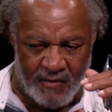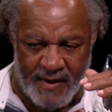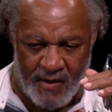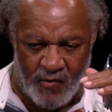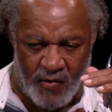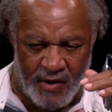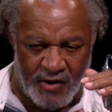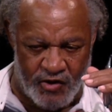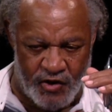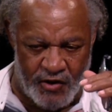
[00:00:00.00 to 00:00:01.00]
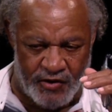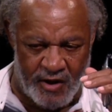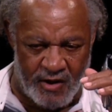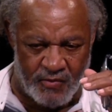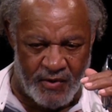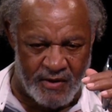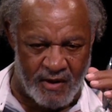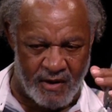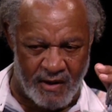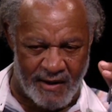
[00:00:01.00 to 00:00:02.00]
about where the church is with the